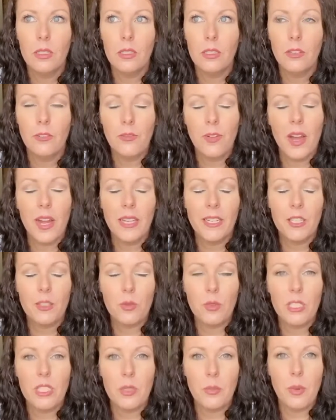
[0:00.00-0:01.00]
defines
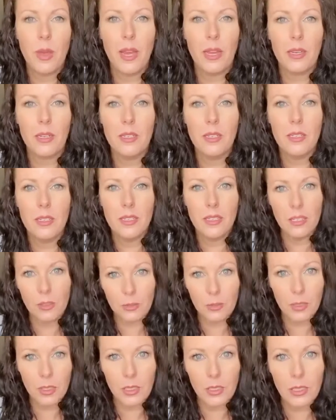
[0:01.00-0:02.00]
respect
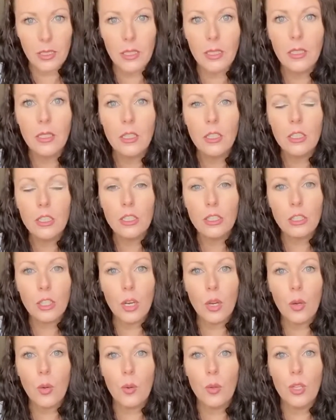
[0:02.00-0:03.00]
differently.
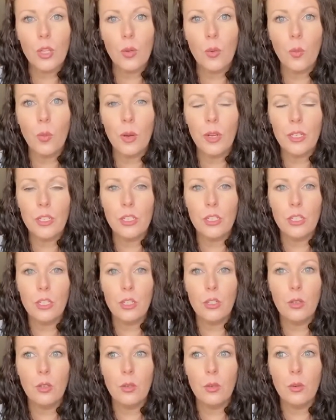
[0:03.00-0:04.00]
So you want
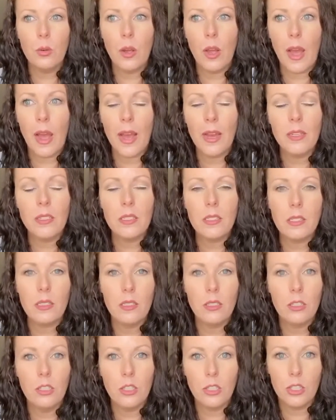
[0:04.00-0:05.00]
to ask
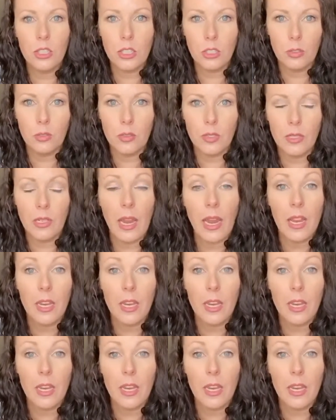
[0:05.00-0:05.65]
your children